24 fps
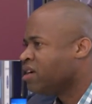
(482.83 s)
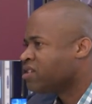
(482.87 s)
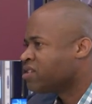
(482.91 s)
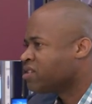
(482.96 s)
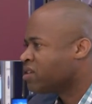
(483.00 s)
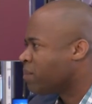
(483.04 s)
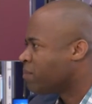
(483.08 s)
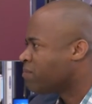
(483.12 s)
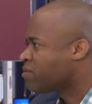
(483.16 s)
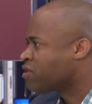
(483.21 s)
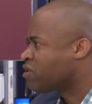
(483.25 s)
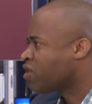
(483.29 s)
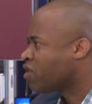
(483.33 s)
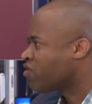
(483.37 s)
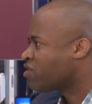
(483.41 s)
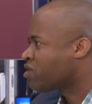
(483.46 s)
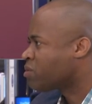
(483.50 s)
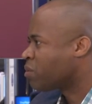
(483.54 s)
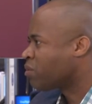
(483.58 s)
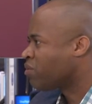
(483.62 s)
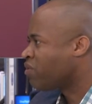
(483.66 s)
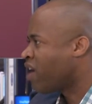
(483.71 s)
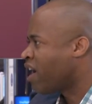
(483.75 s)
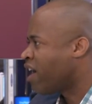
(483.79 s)
some service
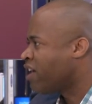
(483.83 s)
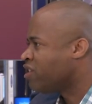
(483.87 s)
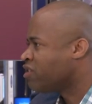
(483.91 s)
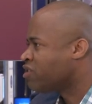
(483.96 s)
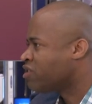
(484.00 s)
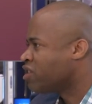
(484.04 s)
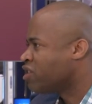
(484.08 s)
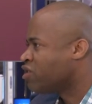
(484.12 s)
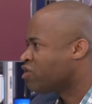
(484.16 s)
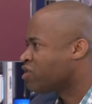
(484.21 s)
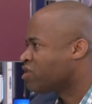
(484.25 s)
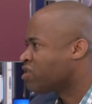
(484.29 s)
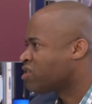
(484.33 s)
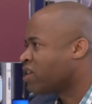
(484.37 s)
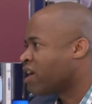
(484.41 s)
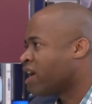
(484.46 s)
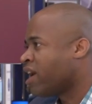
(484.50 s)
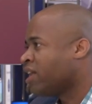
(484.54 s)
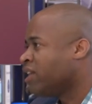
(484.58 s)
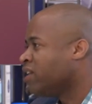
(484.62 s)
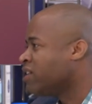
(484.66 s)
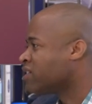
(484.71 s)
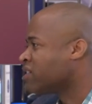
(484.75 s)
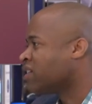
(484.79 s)
providers, they'll just
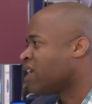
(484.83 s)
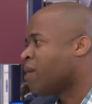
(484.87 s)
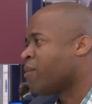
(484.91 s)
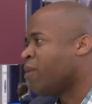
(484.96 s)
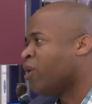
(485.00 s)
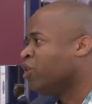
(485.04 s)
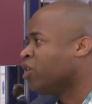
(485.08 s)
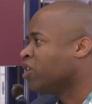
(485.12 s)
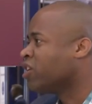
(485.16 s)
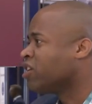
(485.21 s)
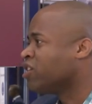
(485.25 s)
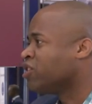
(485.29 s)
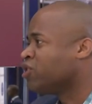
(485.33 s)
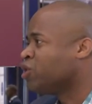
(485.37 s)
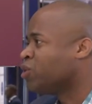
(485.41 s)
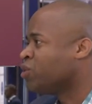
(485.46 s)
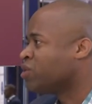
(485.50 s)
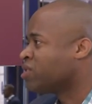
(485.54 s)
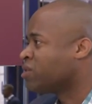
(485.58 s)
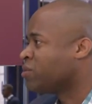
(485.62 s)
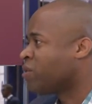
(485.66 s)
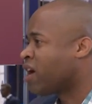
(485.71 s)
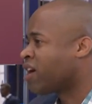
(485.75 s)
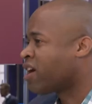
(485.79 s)
say, listen, I'm only going to do
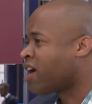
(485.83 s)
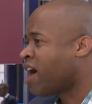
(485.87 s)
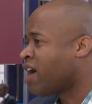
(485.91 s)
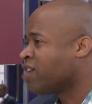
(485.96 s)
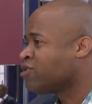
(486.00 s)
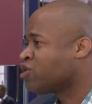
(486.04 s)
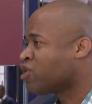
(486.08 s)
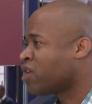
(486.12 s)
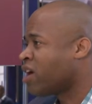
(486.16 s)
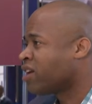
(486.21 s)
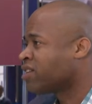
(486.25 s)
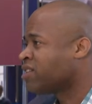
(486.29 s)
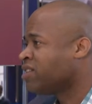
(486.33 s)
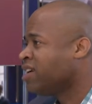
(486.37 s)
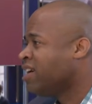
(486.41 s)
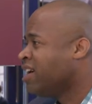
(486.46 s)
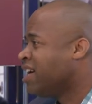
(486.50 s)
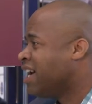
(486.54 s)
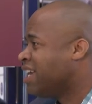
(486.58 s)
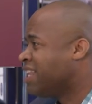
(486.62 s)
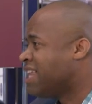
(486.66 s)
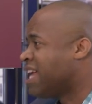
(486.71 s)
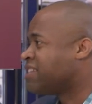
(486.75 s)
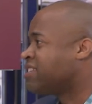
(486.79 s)
what's in my contract,
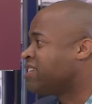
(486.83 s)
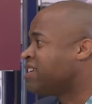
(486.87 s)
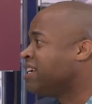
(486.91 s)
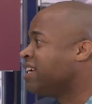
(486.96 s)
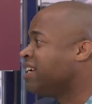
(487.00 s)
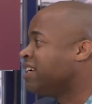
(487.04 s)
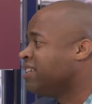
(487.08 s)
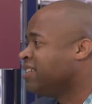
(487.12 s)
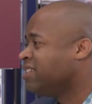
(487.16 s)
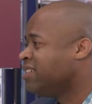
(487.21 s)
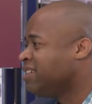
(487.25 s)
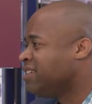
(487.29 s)
and that's it.